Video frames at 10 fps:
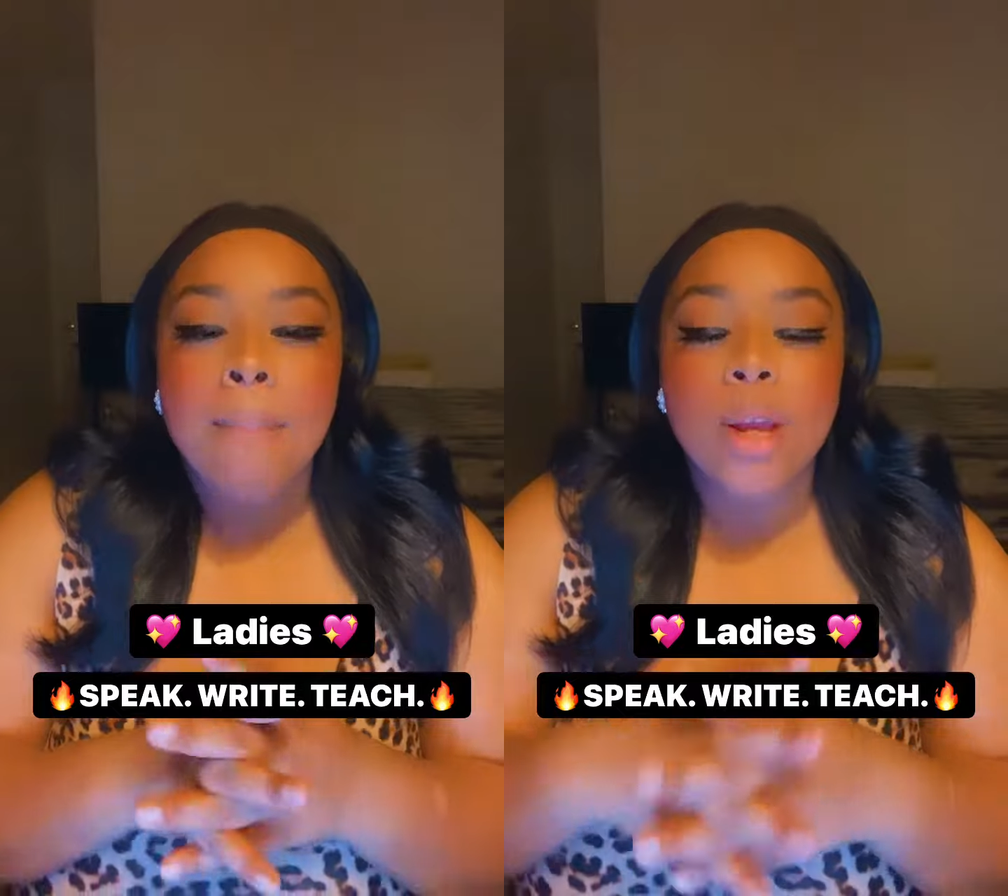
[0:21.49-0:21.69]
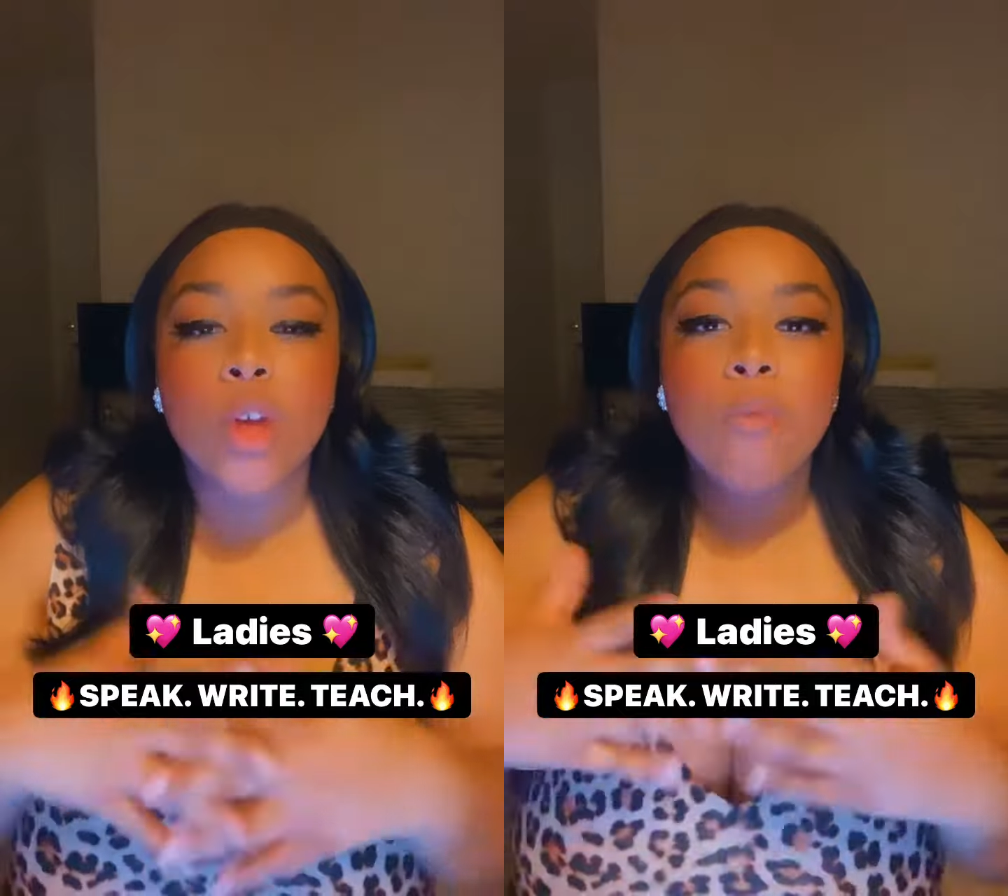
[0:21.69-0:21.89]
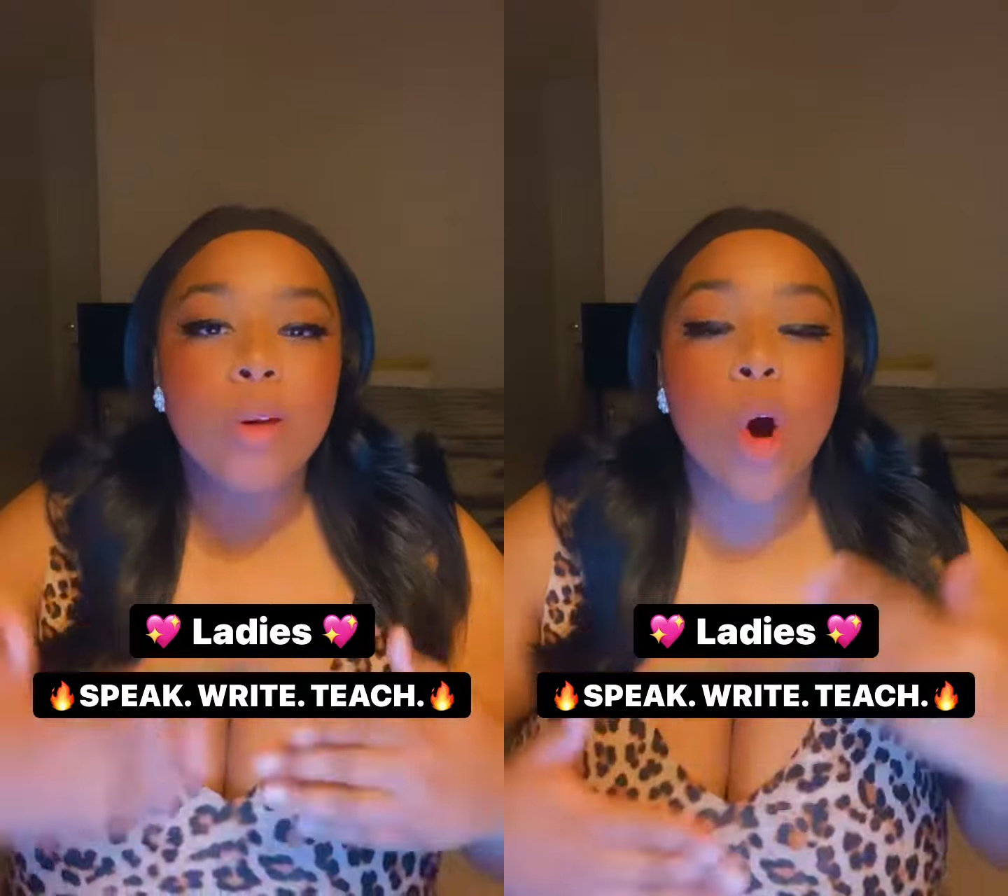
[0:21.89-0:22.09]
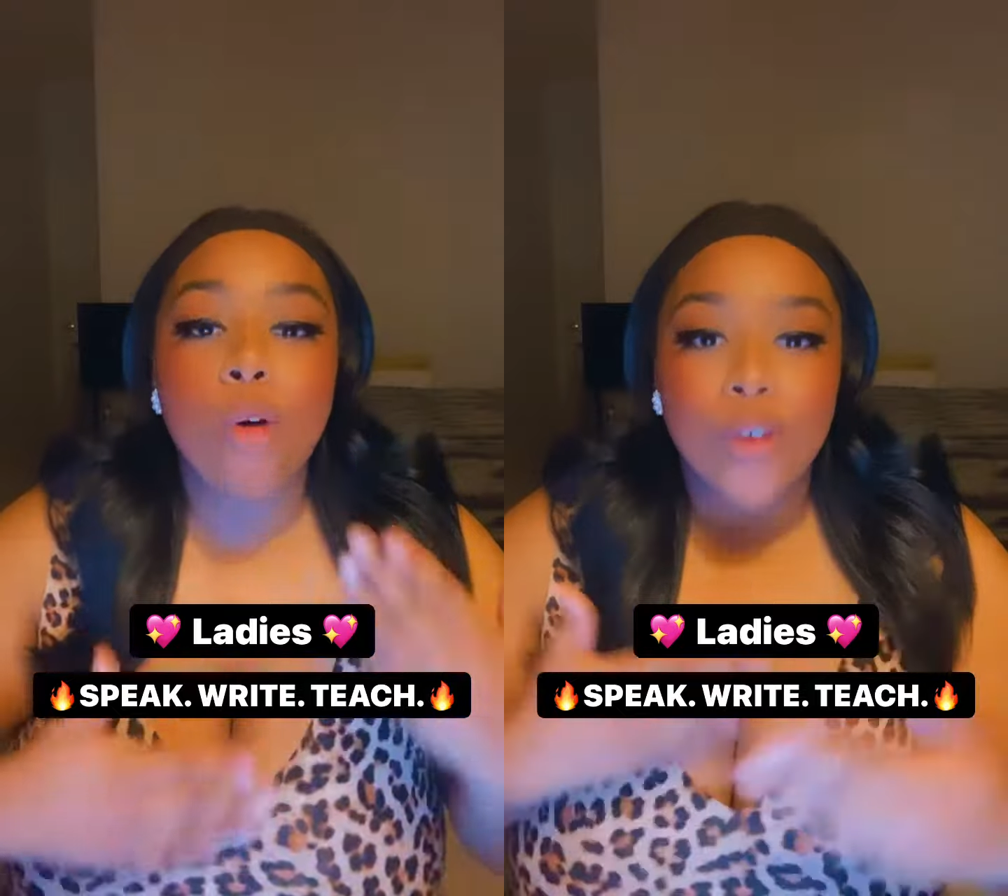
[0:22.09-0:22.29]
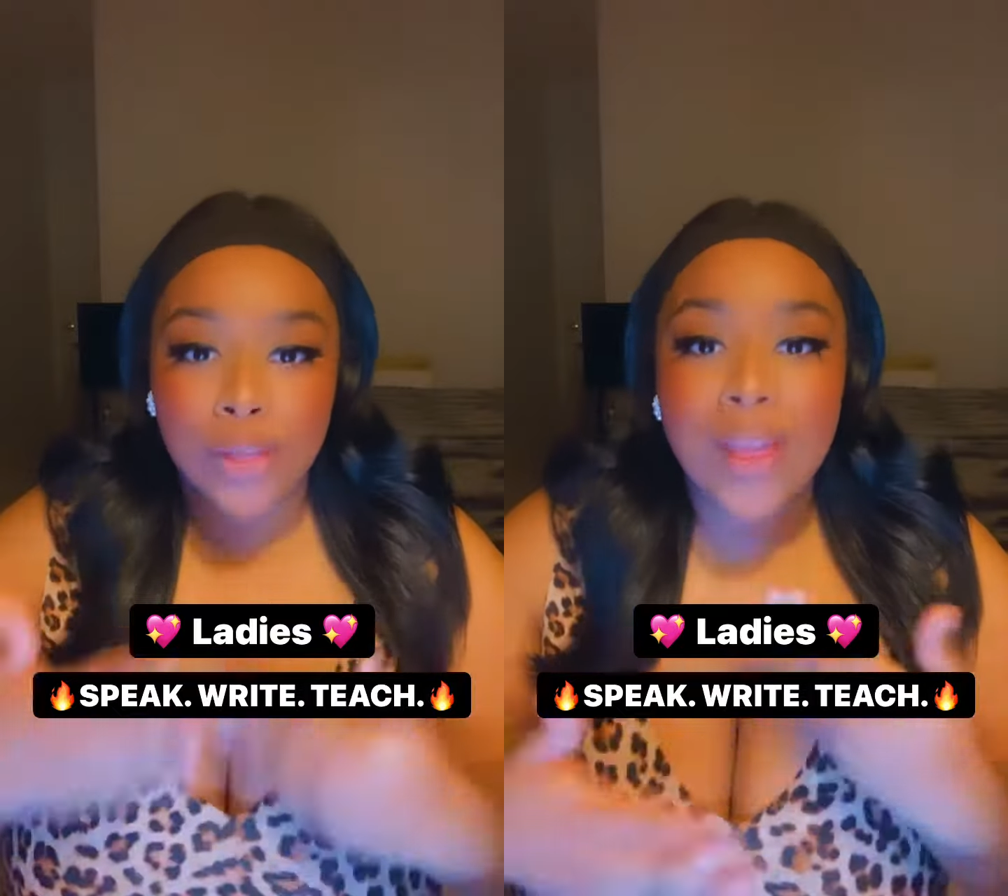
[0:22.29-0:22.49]
But you've been
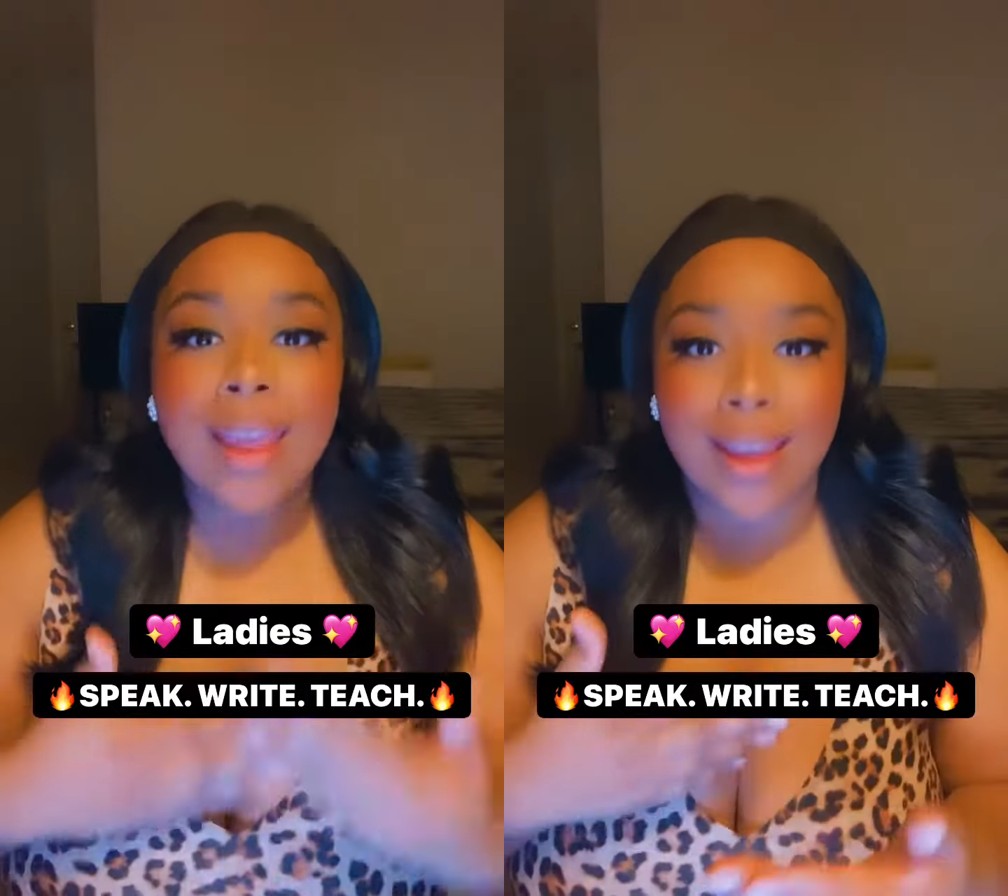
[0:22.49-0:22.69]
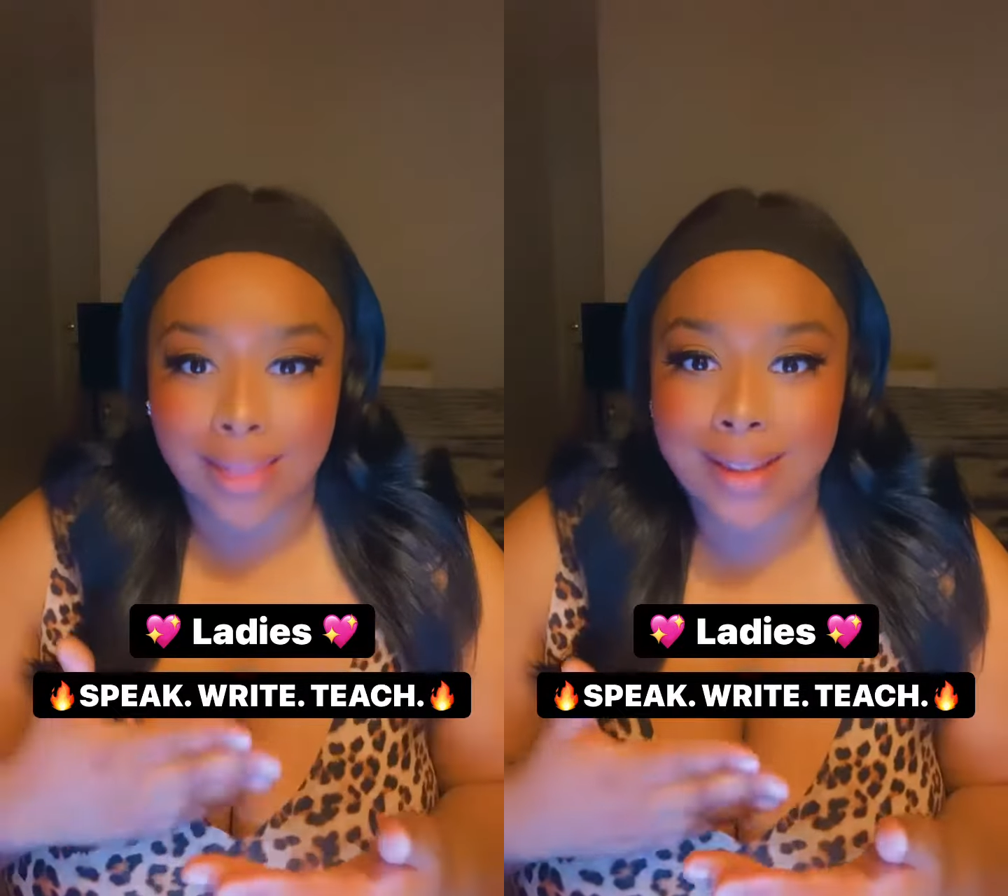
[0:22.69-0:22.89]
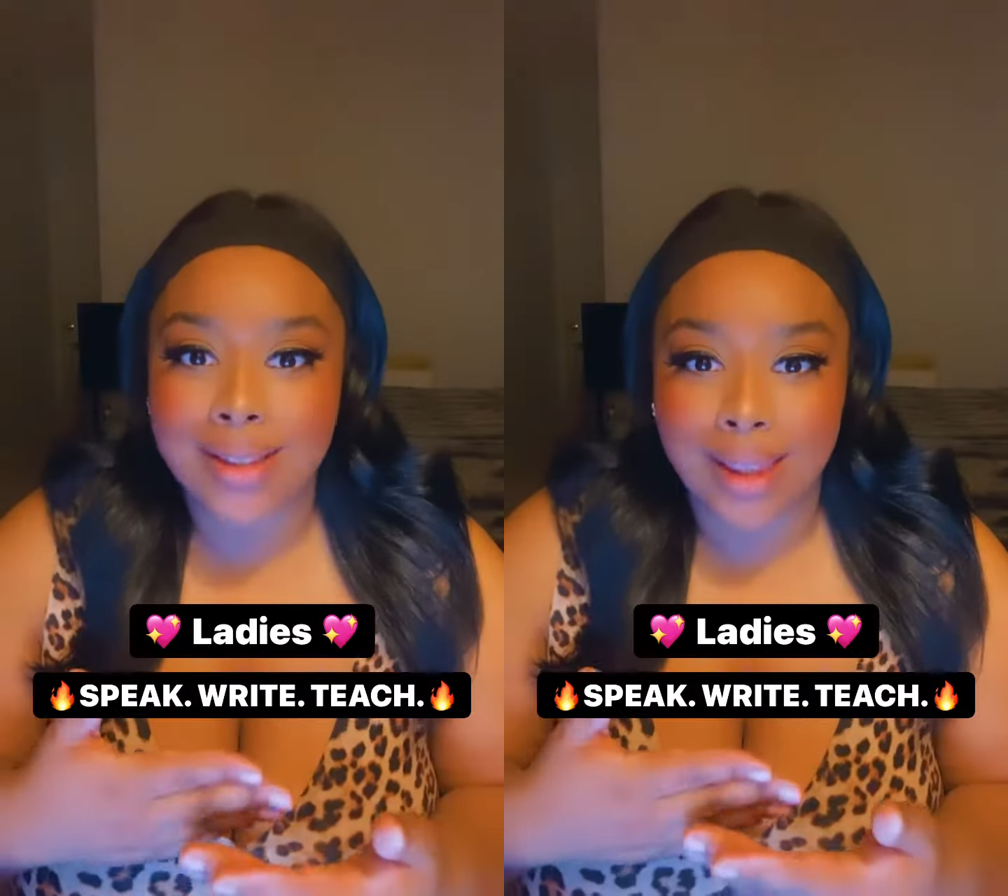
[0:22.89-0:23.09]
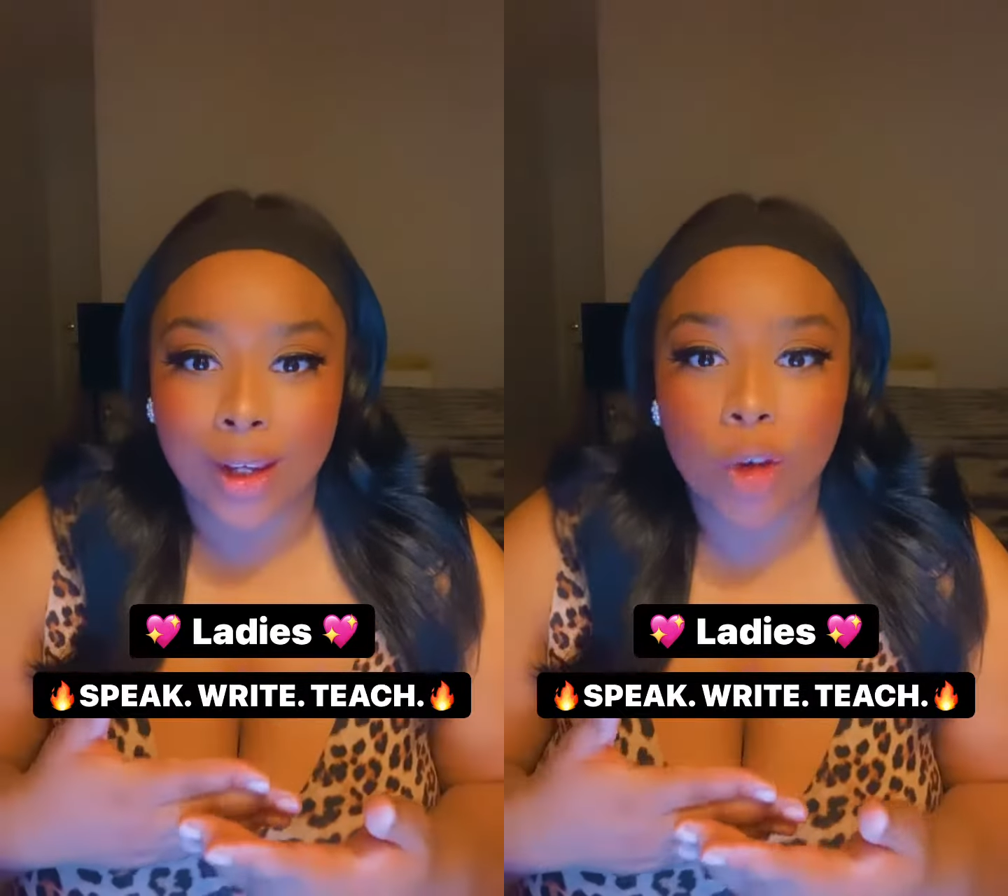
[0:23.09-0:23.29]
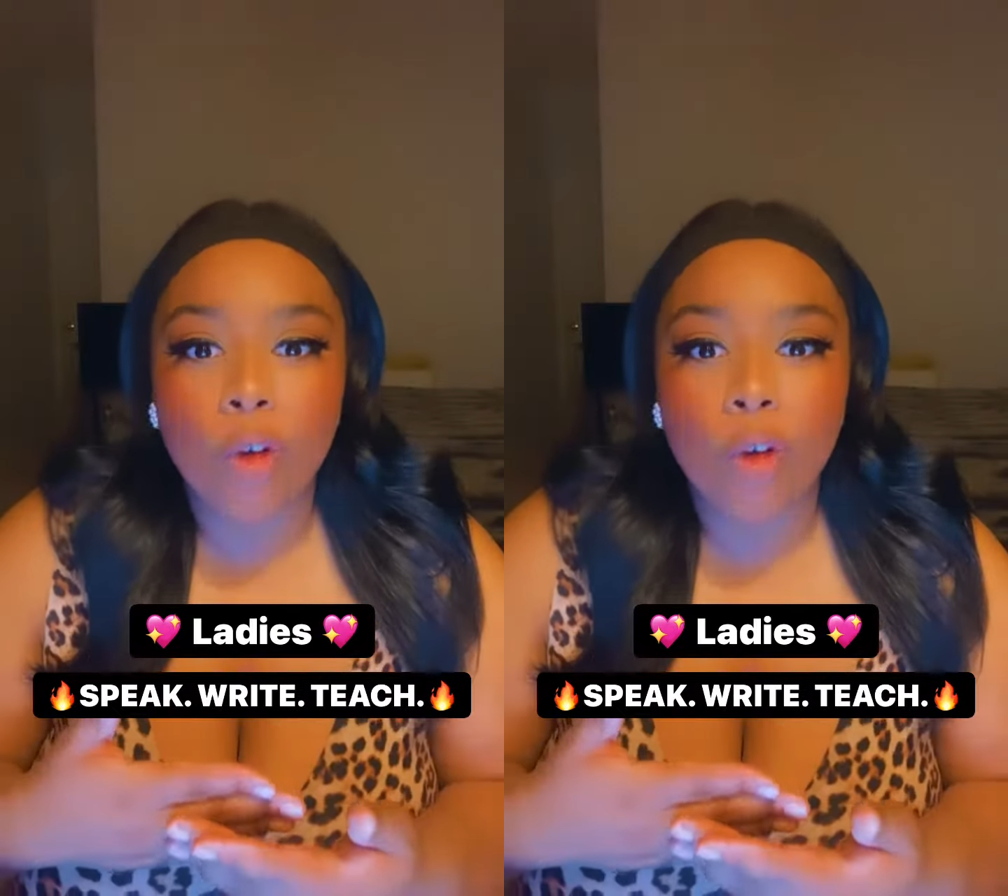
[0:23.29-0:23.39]
overthinking this thing.